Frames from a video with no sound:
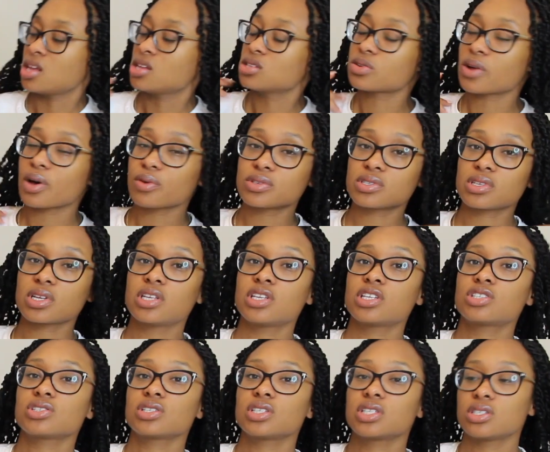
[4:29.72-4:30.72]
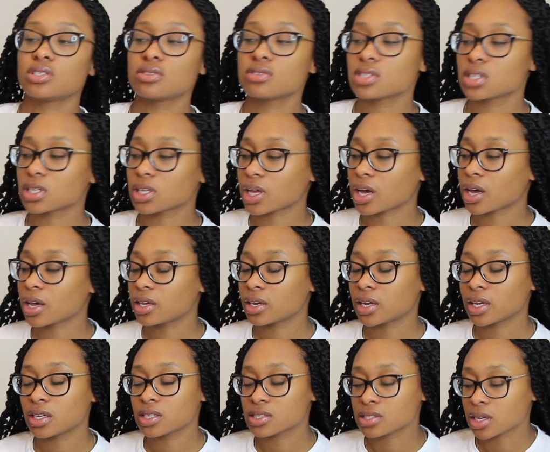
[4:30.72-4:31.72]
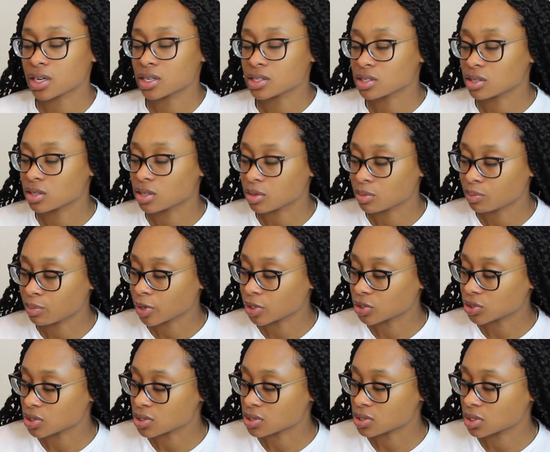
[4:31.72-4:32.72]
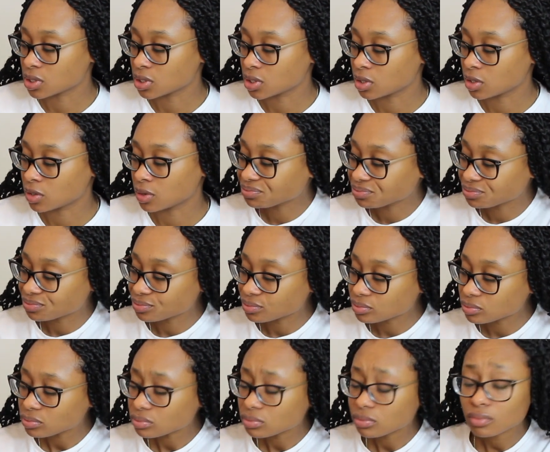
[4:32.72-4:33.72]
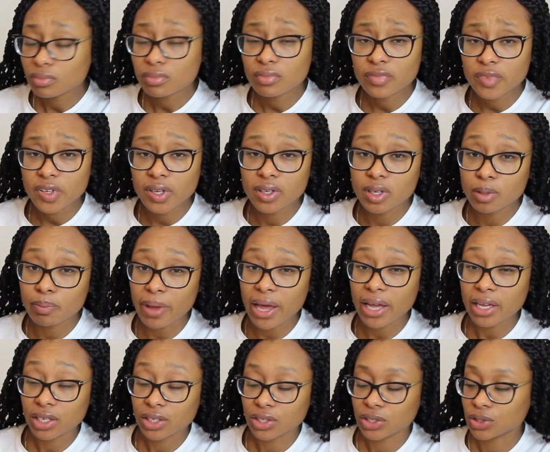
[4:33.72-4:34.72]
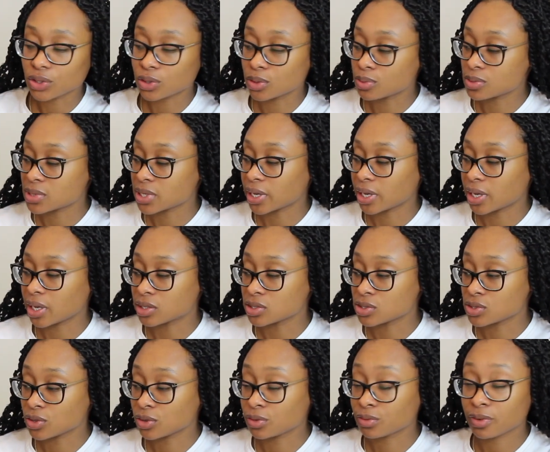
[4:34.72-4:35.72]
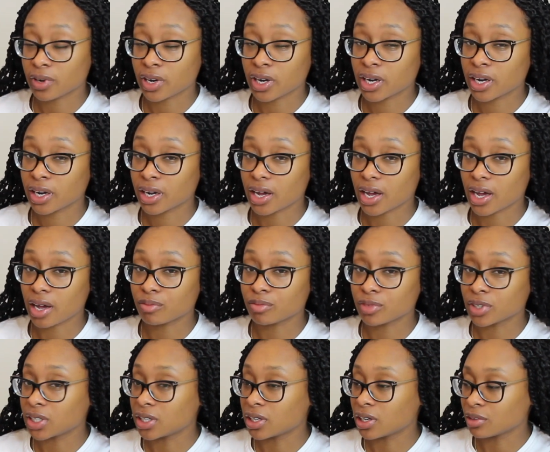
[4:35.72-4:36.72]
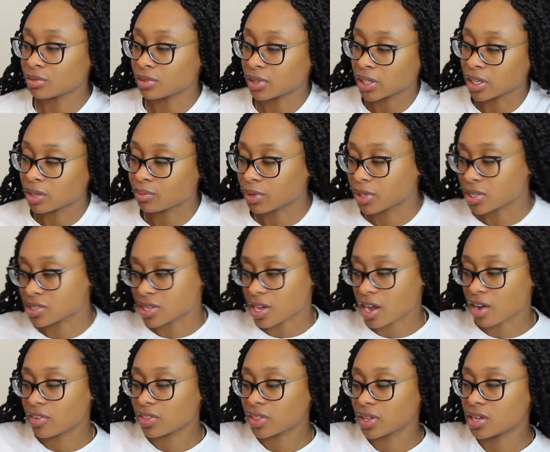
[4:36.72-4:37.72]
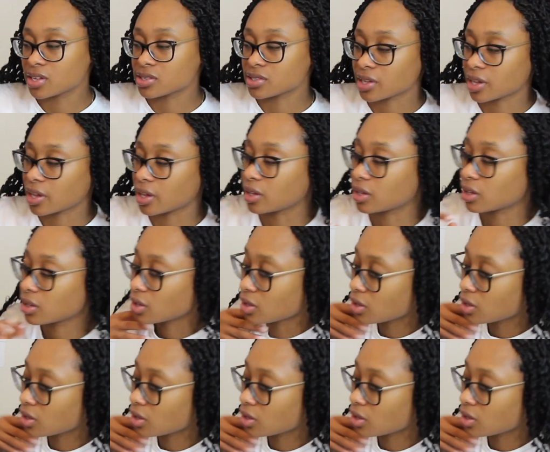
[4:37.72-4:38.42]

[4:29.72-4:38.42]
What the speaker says: So I was initially using that and I decided to purchase the packing cubes, and so far I'm really loving it because everything is like